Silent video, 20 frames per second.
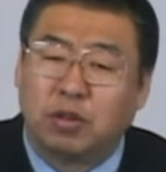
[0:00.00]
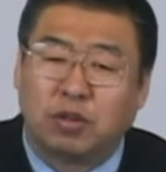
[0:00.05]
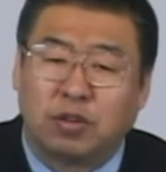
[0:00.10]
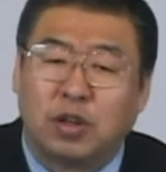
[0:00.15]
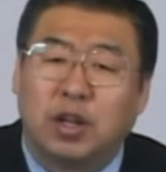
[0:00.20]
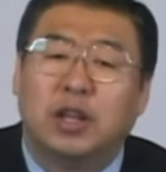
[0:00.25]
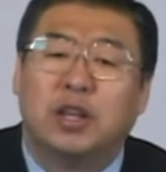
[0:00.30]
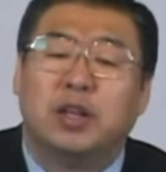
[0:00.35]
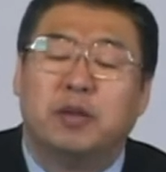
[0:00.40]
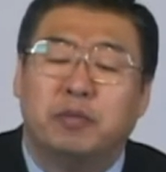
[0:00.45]

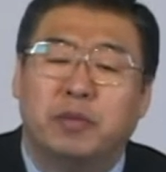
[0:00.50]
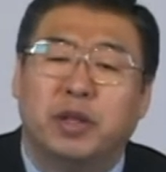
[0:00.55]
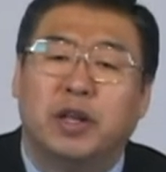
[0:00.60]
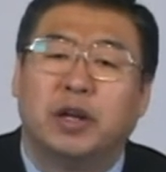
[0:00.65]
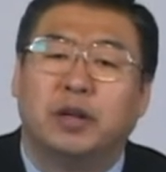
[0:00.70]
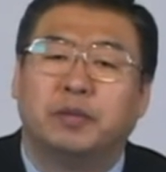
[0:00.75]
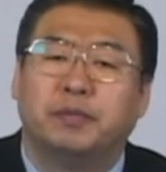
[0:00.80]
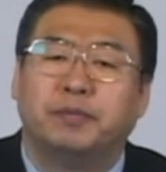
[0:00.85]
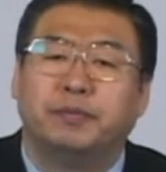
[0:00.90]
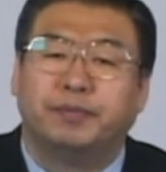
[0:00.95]
This
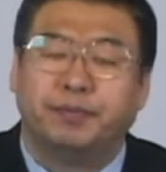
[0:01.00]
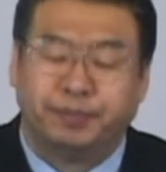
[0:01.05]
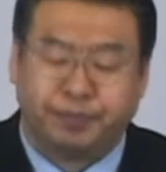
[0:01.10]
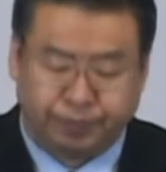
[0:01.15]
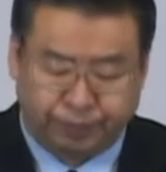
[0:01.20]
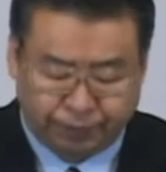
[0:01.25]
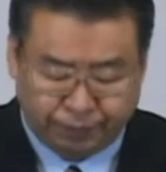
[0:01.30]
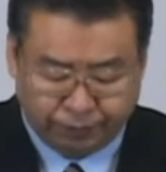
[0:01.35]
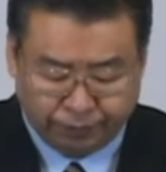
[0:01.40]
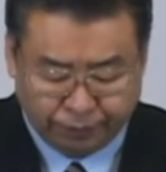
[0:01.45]
meant
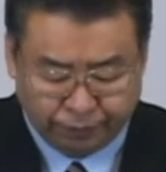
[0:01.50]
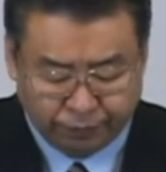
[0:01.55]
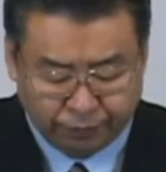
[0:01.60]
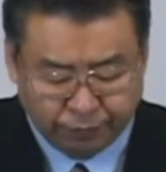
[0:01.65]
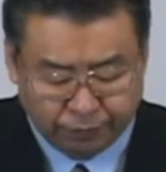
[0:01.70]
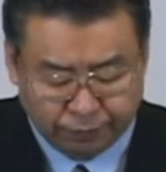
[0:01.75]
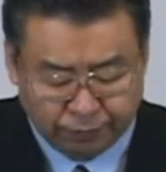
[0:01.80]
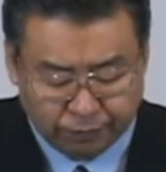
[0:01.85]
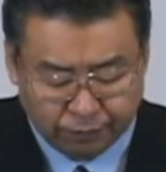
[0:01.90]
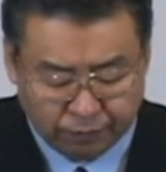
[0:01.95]
that they
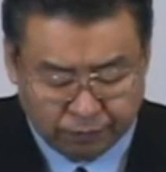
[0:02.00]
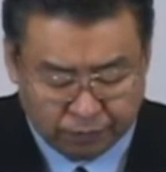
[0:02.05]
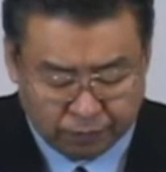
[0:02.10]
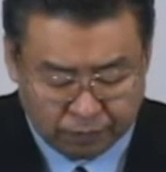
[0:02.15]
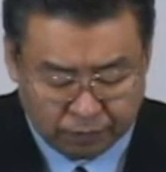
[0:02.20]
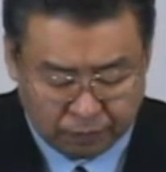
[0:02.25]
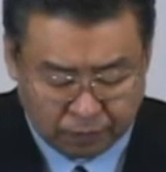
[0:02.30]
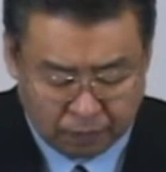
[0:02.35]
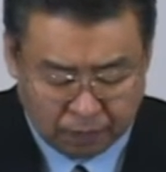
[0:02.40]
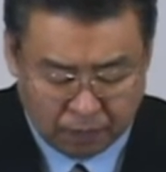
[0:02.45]
were
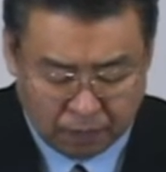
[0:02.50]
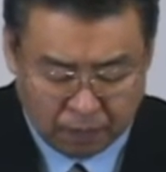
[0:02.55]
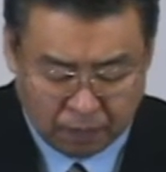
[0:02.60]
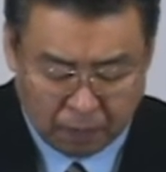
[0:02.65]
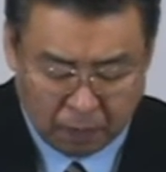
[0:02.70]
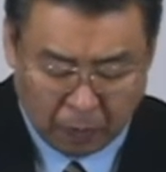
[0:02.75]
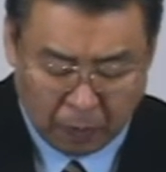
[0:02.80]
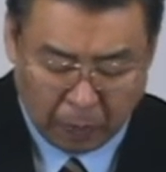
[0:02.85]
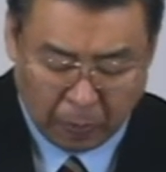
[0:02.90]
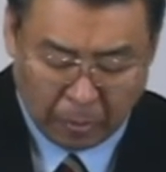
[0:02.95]
to
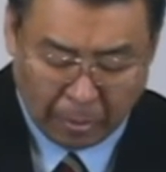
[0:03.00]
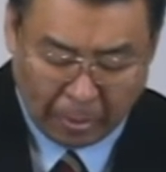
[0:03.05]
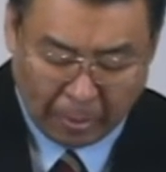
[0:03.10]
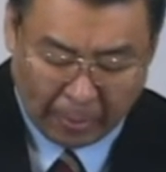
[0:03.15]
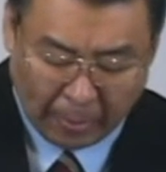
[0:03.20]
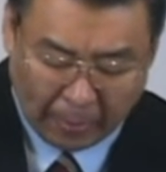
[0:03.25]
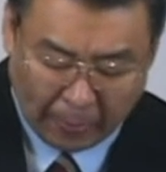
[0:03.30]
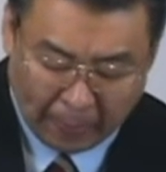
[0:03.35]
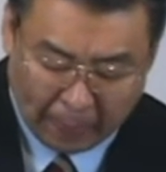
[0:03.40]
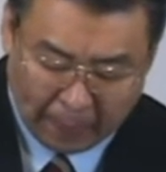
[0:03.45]
pay
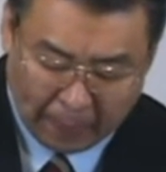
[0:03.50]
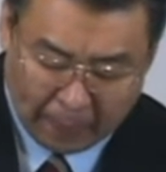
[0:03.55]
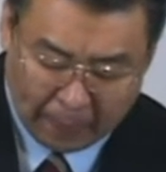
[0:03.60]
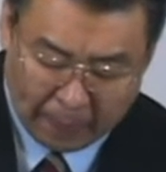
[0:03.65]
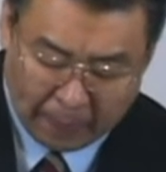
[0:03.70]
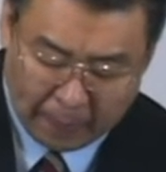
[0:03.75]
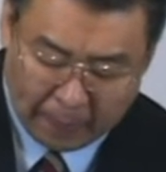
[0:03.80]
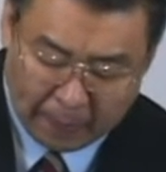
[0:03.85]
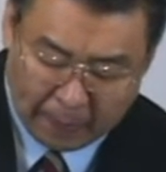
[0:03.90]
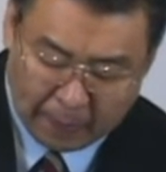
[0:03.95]
for what
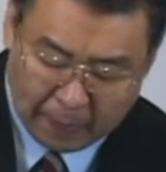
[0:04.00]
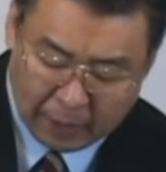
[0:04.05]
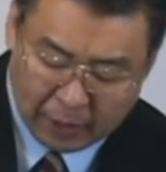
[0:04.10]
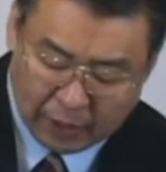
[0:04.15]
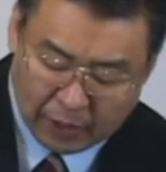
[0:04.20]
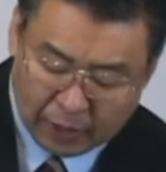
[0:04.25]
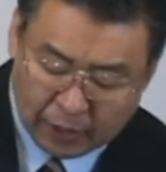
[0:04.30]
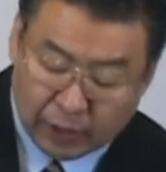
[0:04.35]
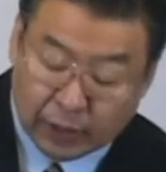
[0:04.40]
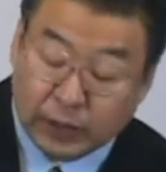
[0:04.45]
they
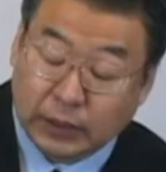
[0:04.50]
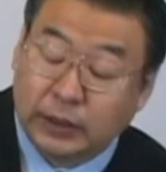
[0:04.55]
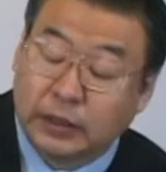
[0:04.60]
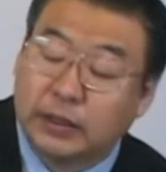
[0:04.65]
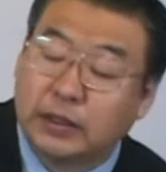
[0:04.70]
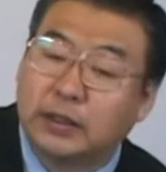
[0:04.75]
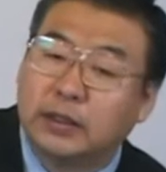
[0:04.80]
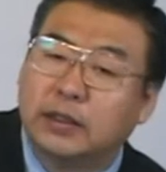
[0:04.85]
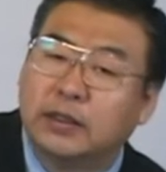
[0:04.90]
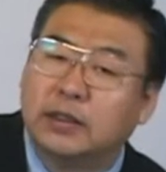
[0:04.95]
did.
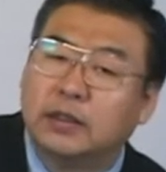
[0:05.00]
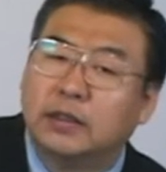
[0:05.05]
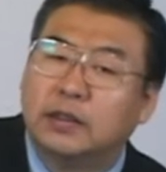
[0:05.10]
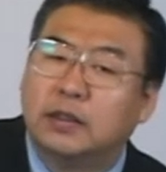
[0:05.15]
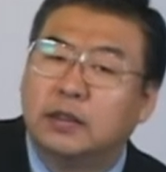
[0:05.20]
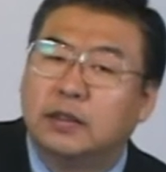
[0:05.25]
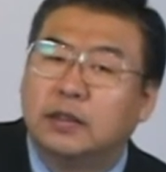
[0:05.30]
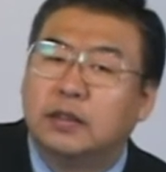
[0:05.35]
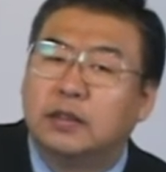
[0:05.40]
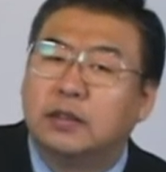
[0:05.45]

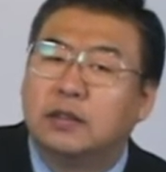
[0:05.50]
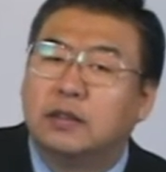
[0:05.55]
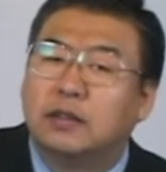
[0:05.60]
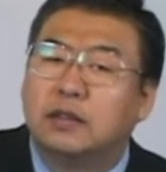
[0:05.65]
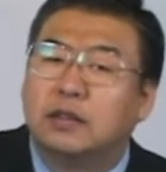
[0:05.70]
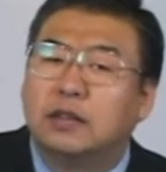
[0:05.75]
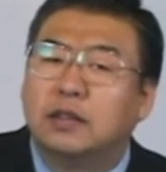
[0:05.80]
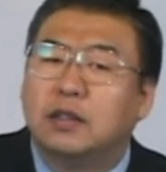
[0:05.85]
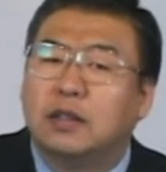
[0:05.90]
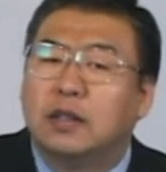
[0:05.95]

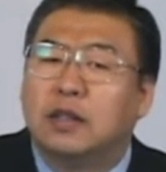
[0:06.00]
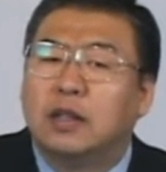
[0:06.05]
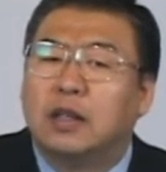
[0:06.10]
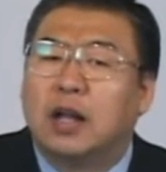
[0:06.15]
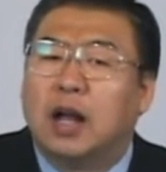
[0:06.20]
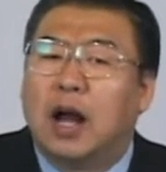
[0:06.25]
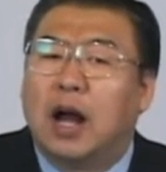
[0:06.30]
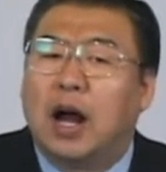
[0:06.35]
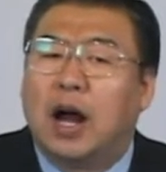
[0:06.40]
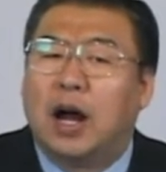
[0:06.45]
They were
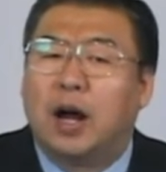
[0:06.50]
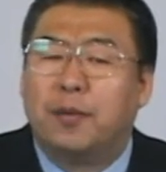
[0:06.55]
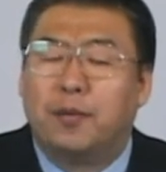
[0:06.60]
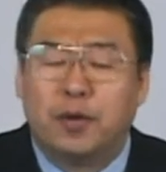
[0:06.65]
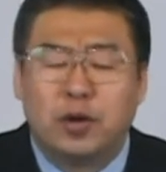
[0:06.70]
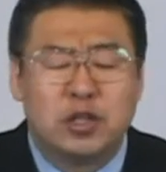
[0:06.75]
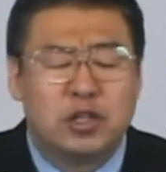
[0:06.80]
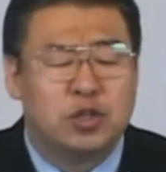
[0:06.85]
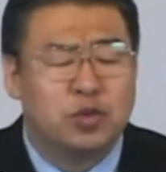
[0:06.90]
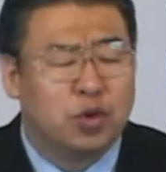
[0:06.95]
to
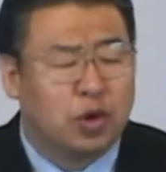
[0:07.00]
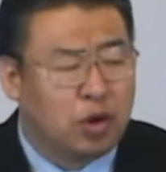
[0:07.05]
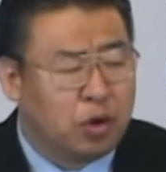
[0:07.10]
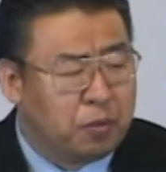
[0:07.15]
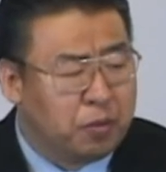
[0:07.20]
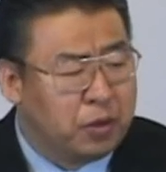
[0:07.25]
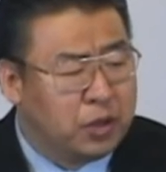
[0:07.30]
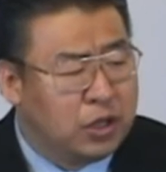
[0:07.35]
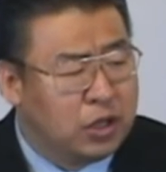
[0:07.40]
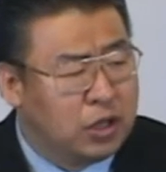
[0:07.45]
pay back
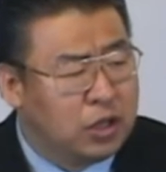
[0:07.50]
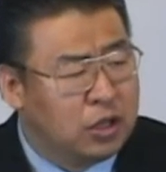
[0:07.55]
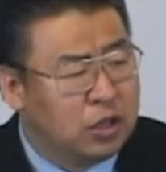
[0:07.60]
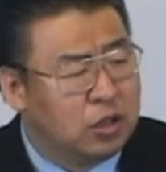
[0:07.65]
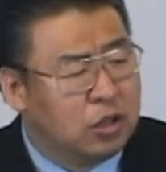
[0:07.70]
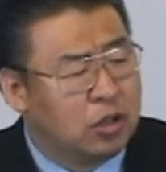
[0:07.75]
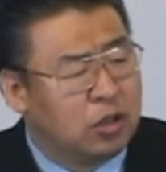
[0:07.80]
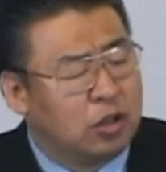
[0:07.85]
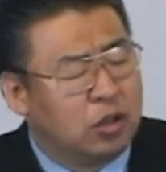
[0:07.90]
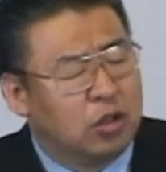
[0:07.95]

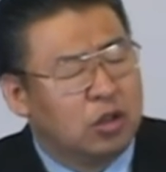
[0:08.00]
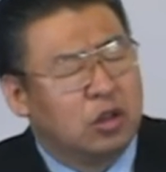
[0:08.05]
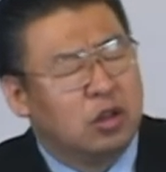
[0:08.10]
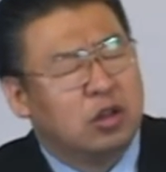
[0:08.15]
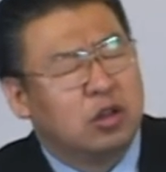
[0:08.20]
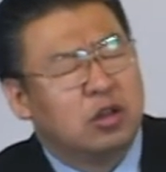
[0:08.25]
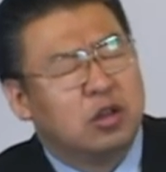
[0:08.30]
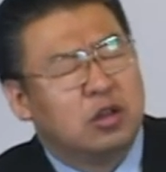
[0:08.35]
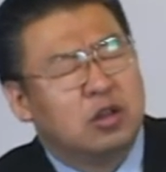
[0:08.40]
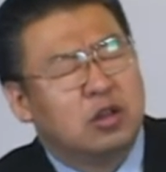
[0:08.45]
life for
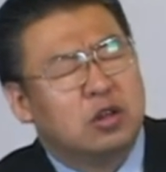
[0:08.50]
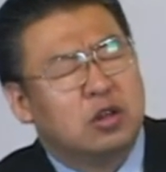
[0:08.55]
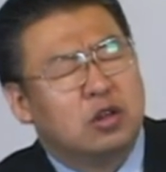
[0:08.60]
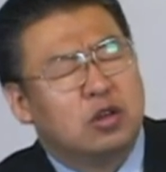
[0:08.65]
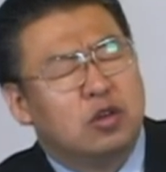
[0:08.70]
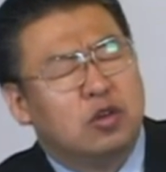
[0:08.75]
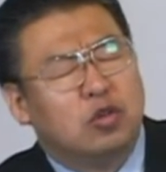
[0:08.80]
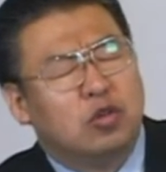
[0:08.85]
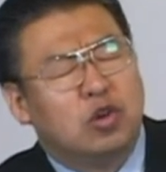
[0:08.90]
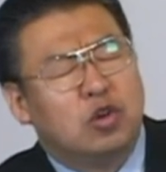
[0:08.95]
life
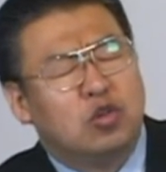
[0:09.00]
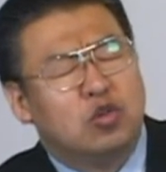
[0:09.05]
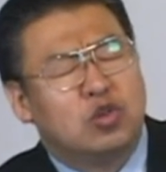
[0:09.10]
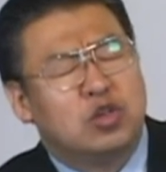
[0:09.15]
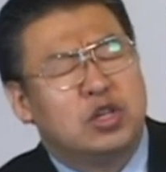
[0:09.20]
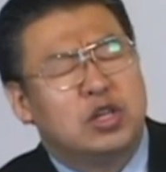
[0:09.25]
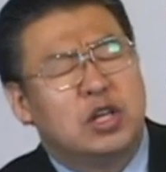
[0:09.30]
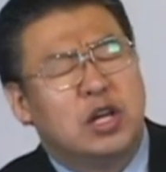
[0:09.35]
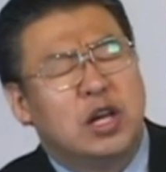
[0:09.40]
and